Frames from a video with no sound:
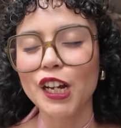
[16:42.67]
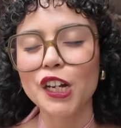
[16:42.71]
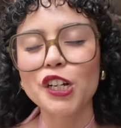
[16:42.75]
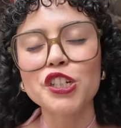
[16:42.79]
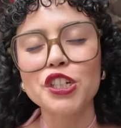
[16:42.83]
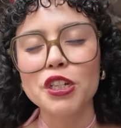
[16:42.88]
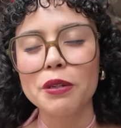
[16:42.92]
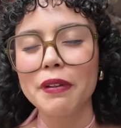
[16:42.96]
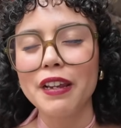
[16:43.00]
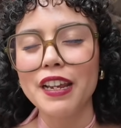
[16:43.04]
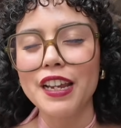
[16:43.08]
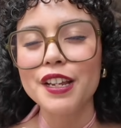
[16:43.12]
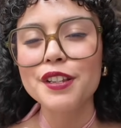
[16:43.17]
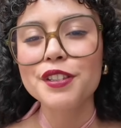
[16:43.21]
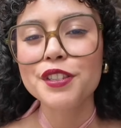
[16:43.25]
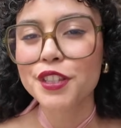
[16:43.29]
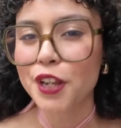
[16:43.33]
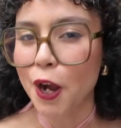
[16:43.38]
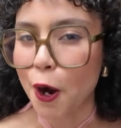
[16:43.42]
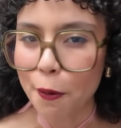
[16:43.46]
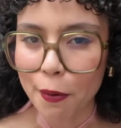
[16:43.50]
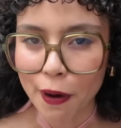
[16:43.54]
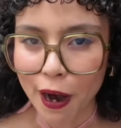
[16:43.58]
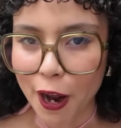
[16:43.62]
y'all should be
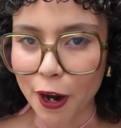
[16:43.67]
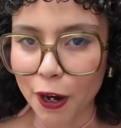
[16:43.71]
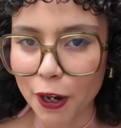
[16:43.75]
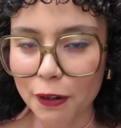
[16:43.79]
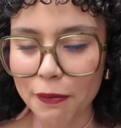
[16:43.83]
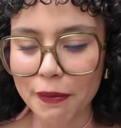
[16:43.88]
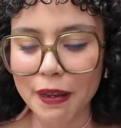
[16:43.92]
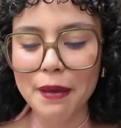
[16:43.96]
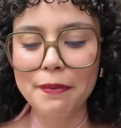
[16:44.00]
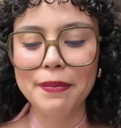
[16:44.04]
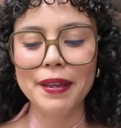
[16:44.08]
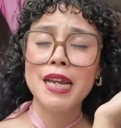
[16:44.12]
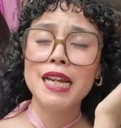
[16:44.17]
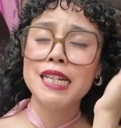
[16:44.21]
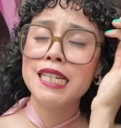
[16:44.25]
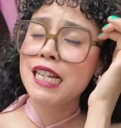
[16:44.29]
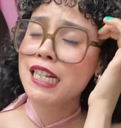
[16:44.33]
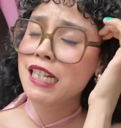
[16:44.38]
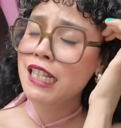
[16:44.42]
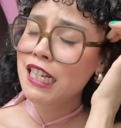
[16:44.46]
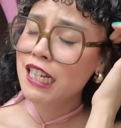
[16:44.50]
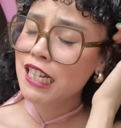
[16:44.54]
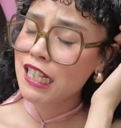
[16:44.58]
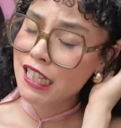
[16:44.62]
so proud of me because I
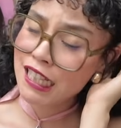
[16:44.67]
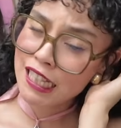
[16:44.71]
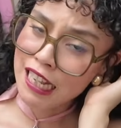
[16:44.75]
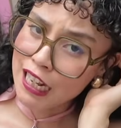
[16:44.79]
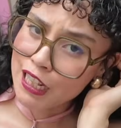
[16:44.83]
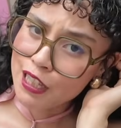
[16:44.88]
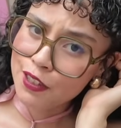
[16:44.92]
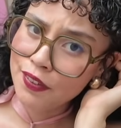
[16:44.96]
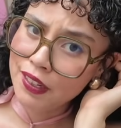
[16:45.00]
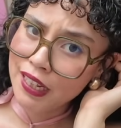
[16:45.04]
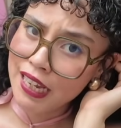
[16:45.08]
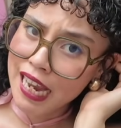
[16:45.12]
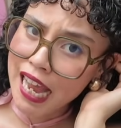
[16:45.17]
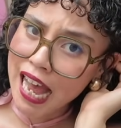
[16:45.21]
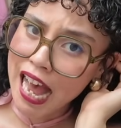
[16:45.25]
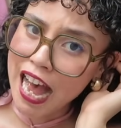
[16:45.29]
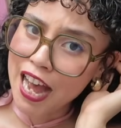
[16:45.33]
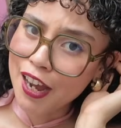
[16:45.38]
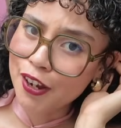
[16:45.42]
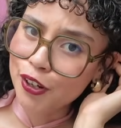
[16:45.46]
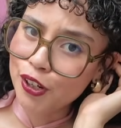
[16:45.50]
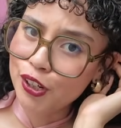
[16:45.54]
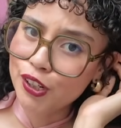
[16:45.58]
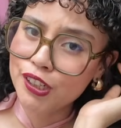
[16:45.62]
successfully
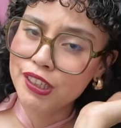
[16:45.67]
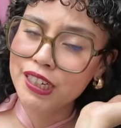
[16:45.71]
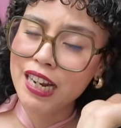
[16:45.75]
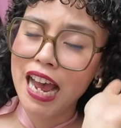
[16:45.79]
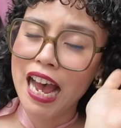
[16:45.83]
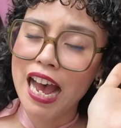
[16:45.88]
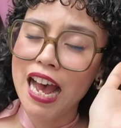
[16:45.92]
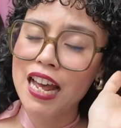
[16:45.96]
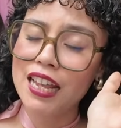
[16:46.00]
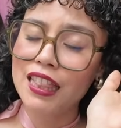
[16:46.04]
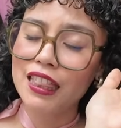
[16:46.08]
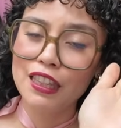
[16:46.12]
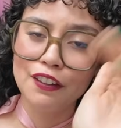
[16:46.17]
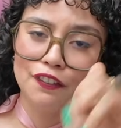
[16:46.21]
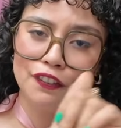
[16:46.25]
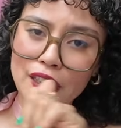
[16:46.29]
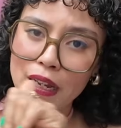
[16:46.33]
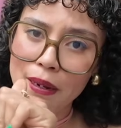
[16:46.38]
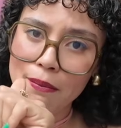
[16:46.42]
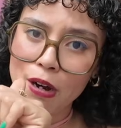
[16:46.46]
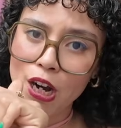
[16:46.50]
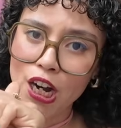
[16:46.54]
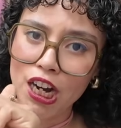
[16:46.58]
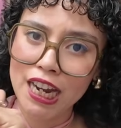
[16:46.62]
haggled at the
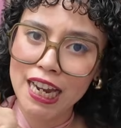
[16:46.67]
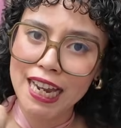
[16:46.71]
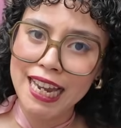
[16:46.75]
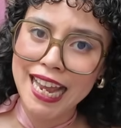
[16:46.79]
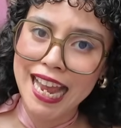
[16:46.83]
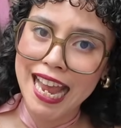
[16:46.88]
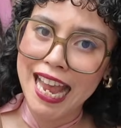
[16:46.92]
flea market.